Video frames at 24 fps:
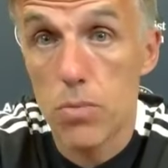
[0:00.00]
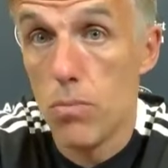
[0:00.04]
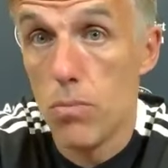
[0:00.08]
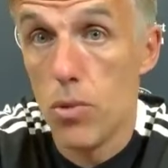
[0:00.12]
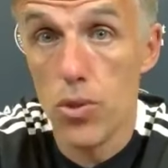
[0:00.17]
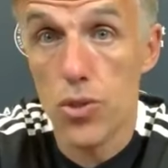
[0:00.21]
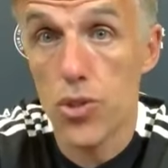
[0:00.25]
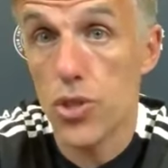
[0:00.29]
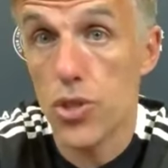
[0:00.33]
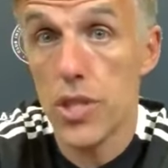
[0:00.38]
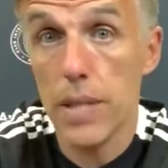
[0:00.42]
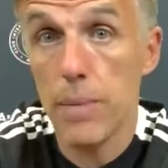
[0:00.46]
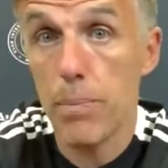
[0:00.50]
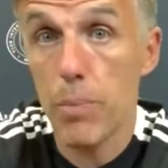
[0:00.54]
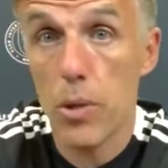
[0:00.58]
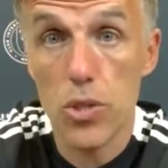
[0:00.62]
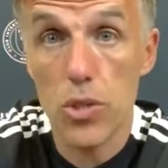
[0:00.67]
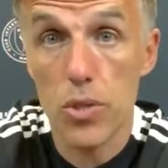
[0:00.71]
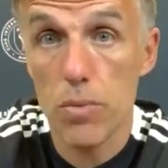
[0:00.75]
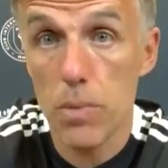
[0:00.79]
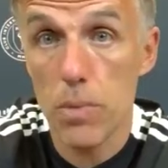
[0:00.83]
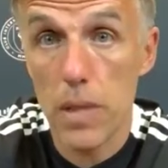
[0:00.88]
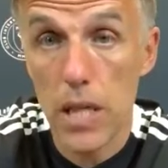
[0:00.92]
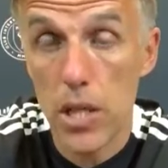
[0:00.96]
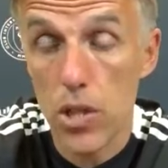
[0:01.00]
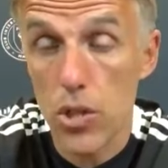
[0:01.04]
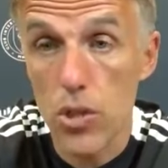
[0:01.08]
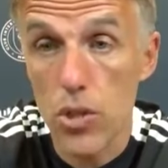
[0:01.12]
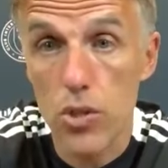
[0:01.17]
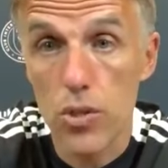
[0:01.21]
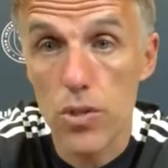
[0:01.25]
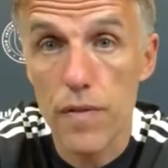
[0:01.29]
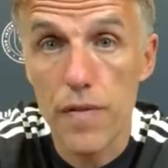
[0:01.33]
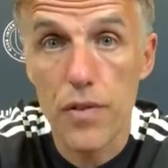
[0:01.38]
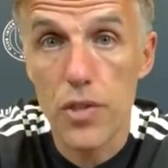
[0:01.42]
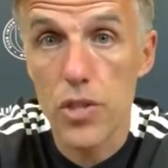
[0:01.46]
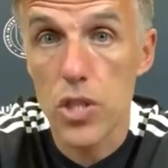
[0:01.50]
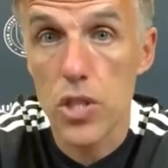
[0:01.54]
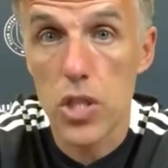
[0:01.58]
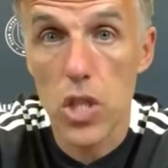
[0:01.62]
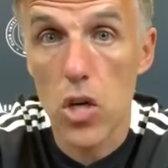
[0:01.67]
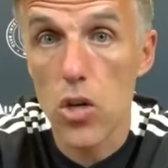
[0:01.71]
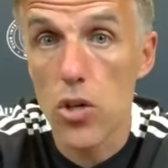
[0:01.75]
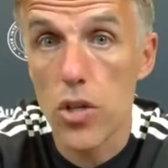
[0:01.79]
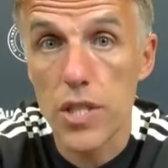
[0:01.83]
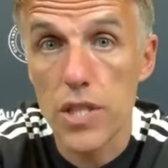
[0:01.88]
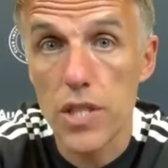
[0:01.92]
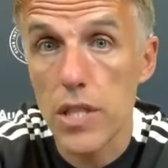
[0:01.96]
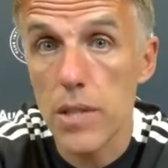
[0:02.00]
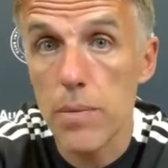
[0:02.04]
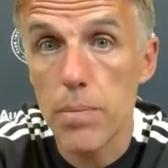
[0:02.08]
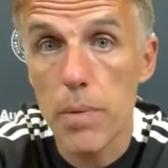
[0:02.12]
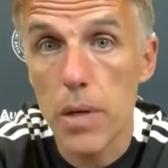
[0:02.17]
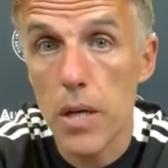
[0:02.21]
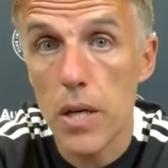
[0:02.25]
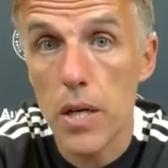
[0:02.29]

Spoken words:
much as he possibly could for as long as he